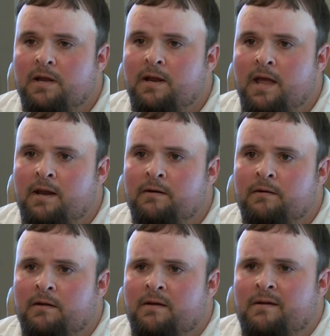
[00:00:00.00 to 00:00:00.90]

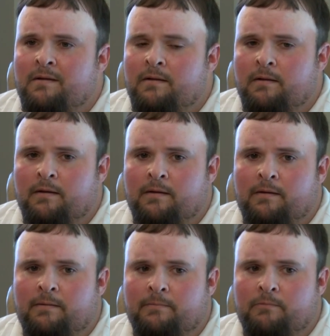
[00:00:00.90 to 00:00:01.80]
And
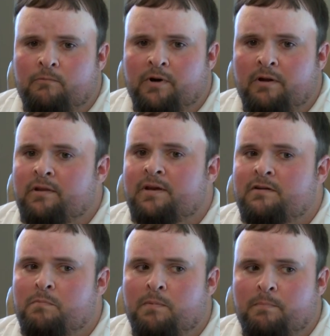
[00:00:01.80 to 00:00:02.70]
one other thing,
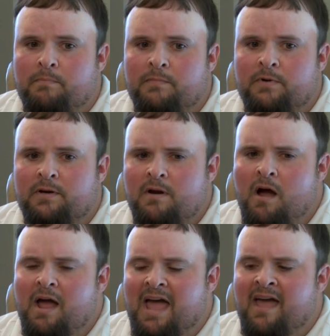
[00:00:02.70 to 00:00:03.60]
to
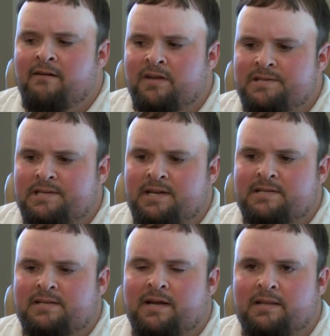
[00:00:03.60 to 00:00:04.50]
not have
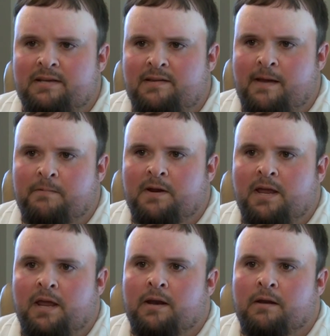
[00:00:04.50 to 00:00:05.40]
incidents like this happen
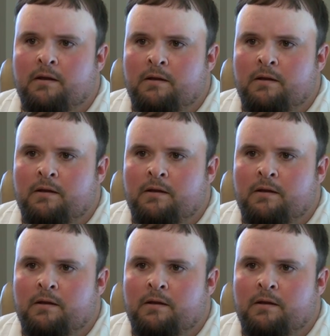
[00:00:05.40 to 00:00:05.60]
again.